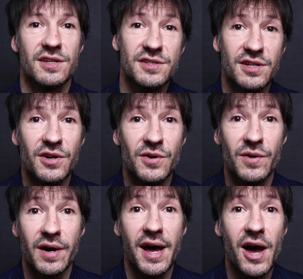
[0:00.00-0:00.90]

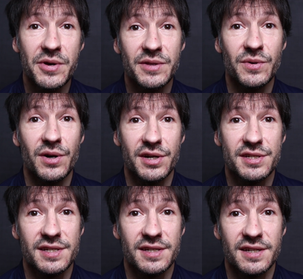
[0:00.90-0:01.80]
So, how it
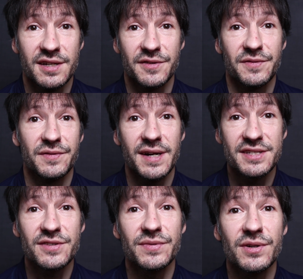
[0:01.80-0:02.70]
works?
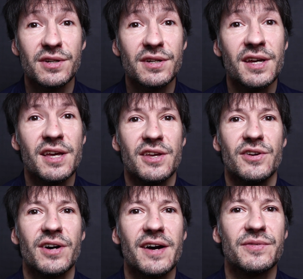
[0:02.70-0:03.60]
First of all,
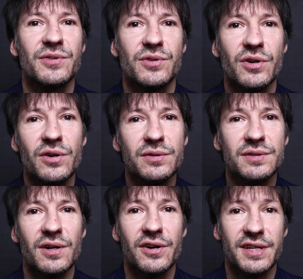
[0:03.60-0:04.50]
you have to
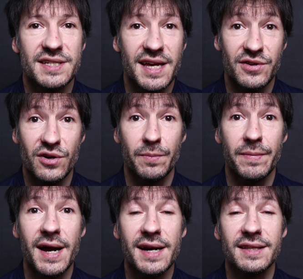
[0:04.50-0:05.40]
draw or design your
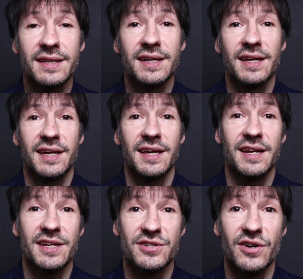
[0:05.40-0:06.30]
part
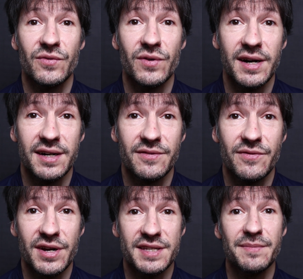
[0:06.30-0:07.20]
in a software.
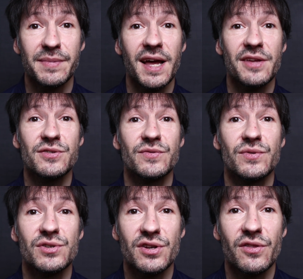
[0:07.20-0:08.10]
For example, I use
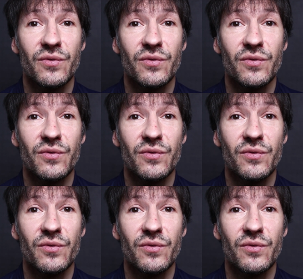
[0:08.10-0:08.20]
Fusion